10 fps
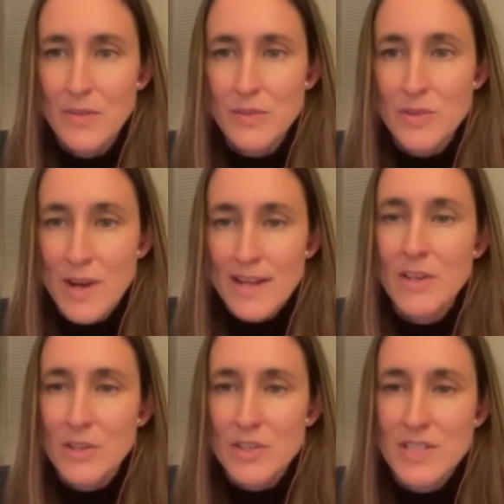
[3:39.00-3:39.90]
trying to
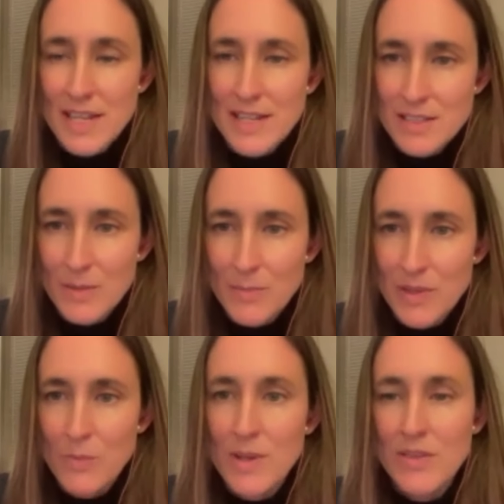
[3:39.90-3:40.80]
understand
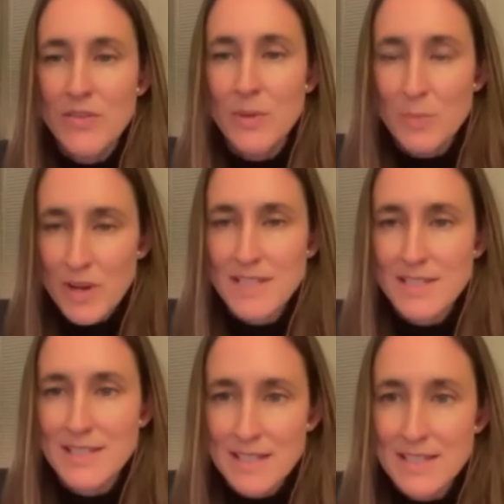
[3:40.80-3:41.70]
something with the
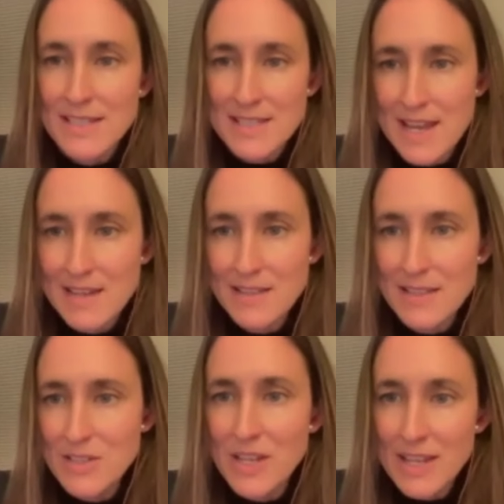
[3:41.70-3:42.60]
process that is that
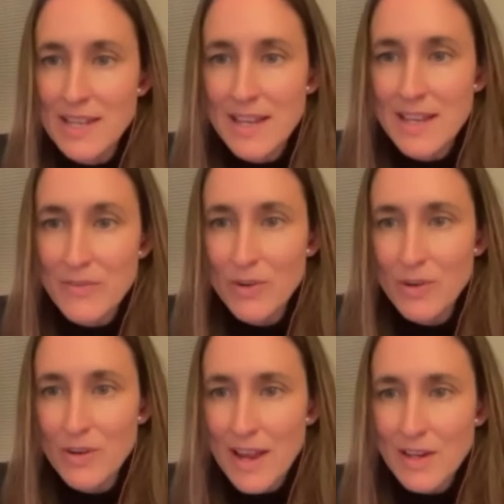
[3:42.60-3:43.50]
that you can't
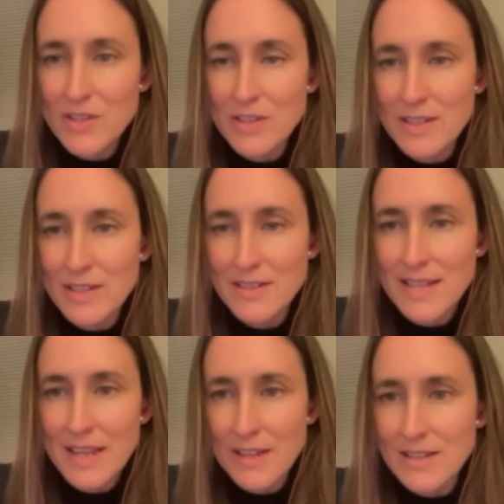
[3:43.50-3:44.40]
ever actually
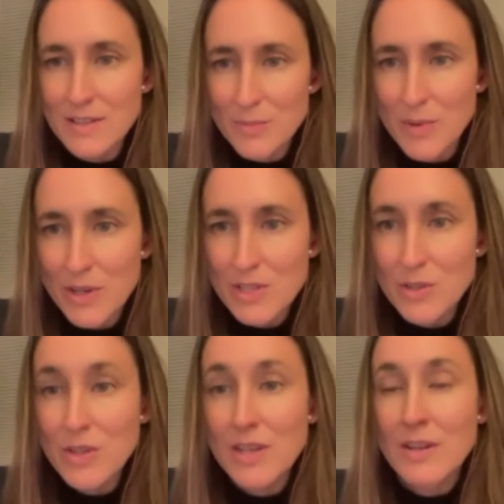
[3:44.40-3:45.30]
take into parts
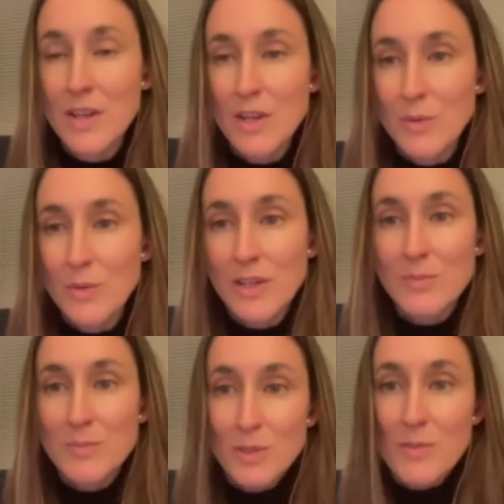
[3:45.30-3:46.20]
you can we
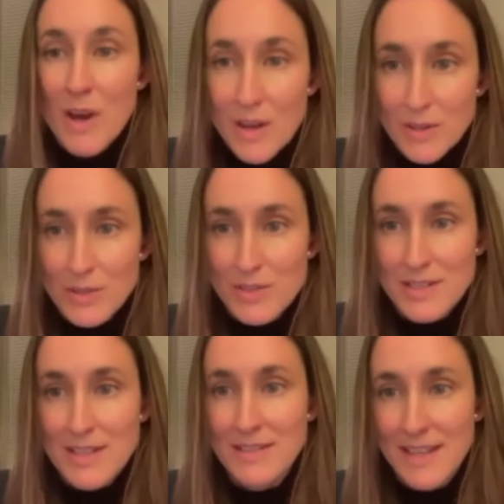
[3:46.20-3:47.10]
could build models
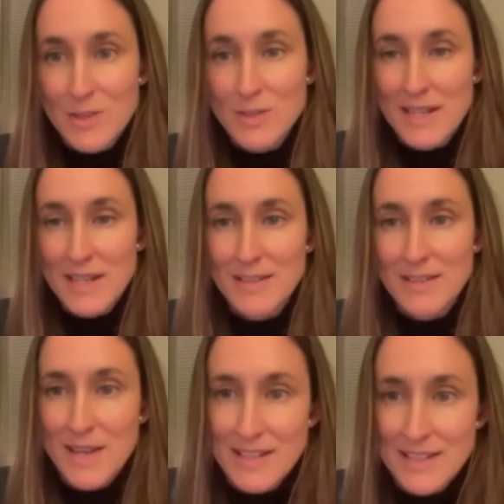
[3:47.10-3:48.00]
and that goes back to
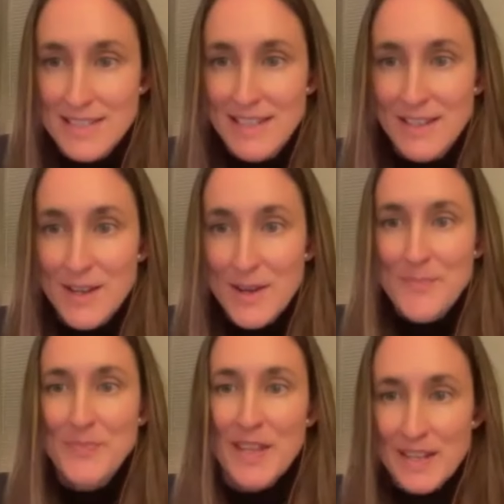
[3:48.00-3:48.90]
the mechanistic
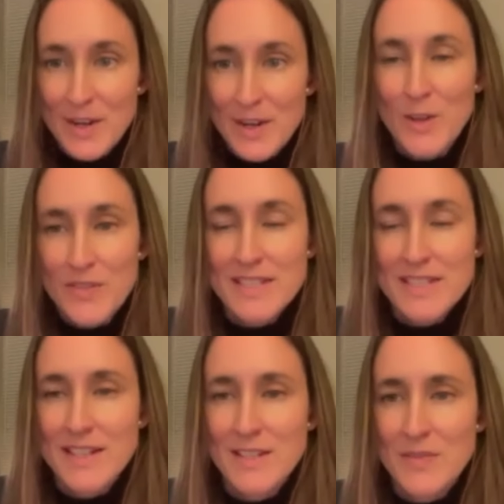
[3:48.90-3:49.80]
and all of these
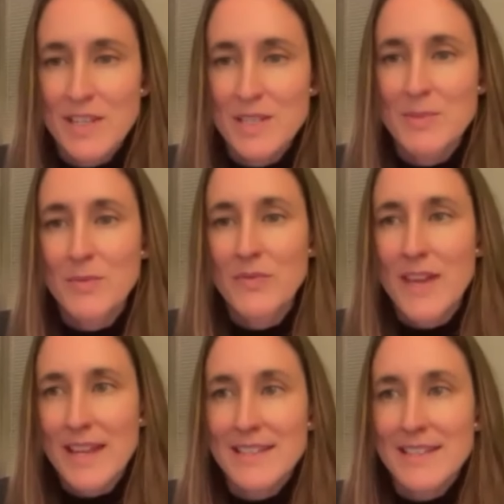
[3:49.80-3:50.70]
kinds of things but
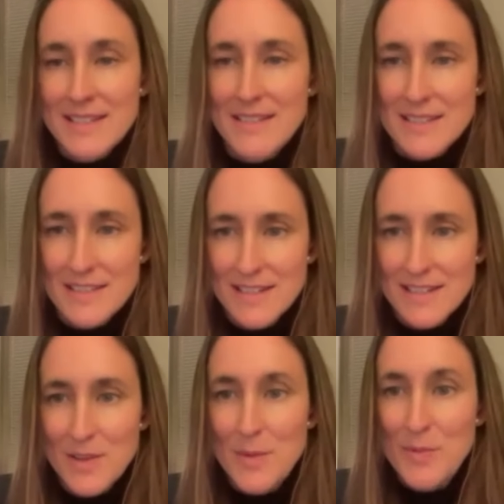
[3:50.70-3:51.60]
that isn't
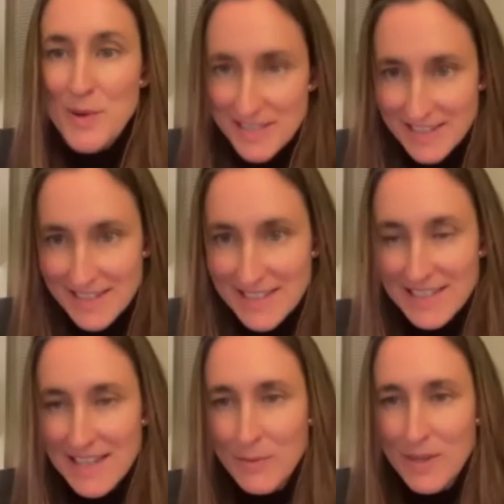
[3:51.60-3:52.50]
the
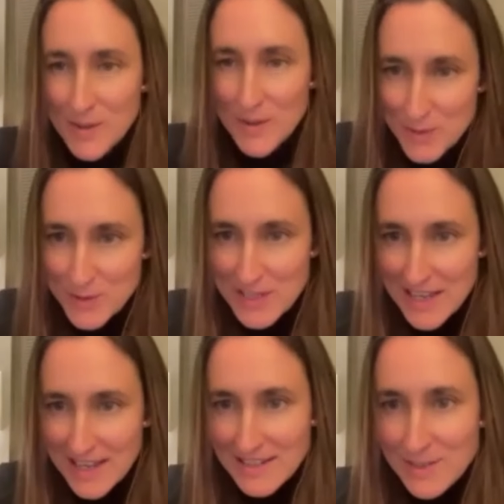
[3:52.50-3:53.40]
process and we confuse
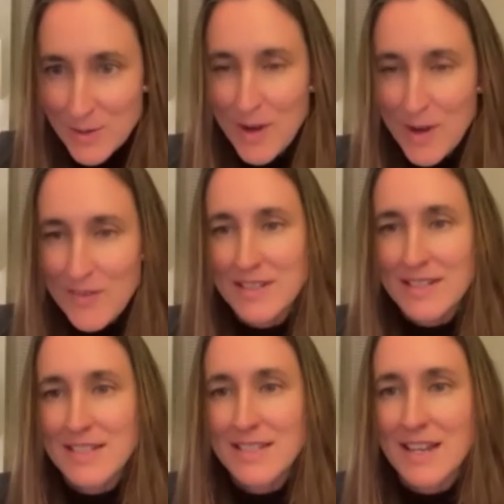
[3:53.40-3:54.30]
that so
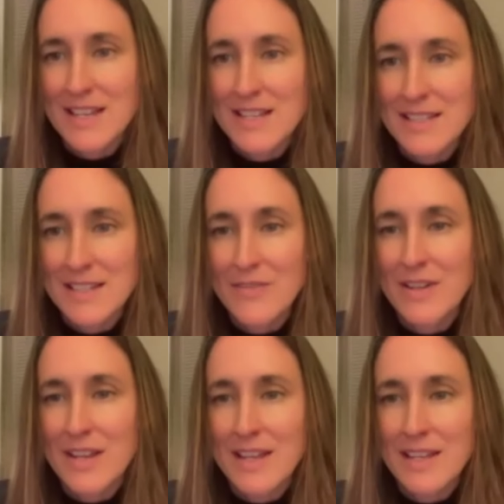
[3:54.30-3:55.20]
often in science and
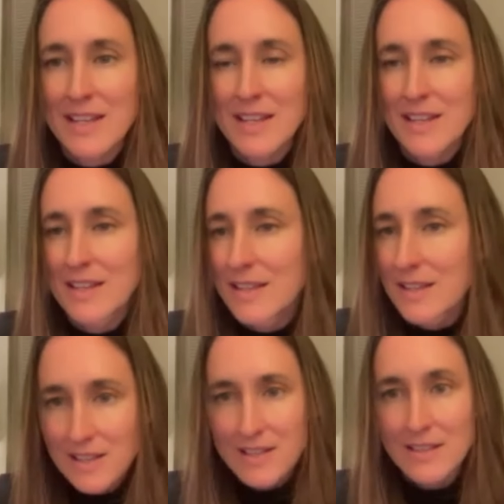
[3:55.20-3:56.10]
everyday
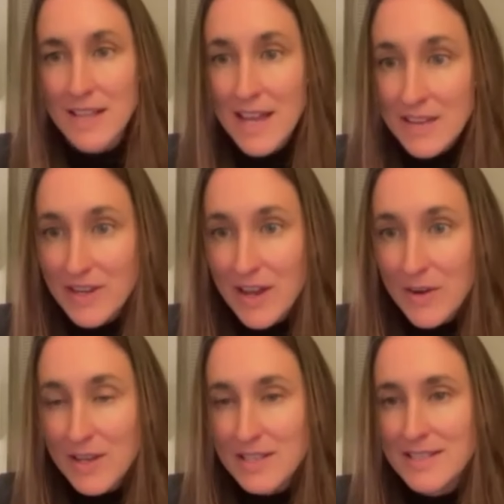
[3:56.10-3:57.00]
life
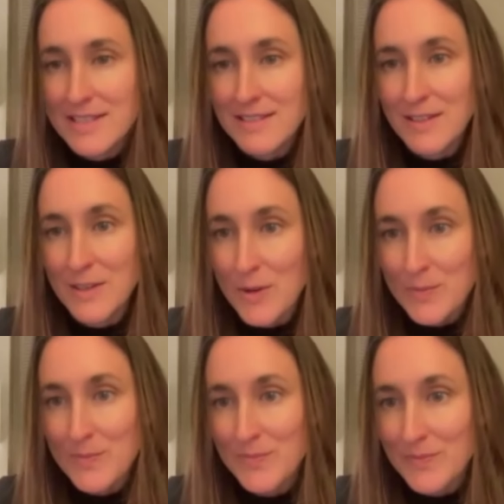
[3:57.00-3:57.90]
now as you
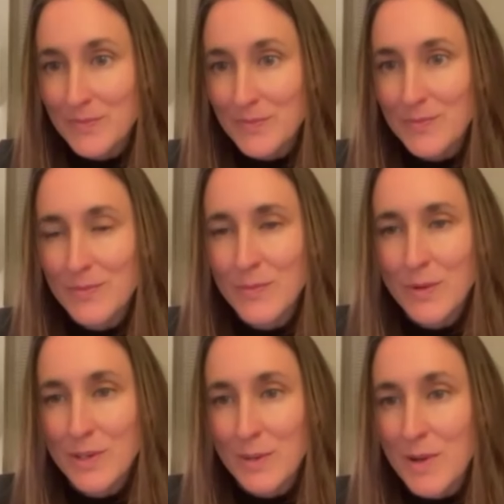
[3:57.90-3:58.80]
know we
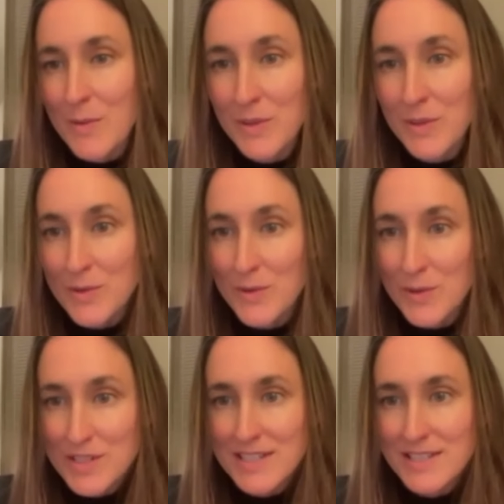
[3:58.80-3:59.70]
were talking about with the
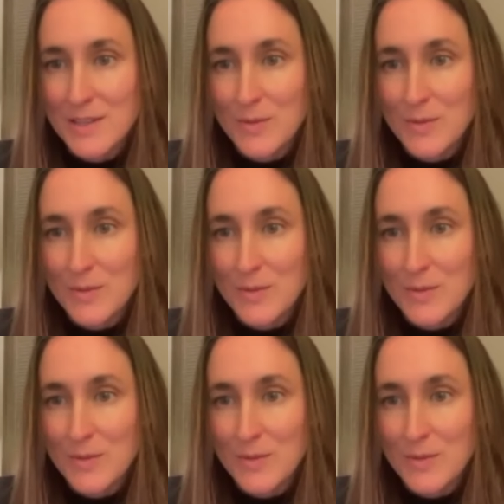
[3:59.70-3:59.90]
universities and the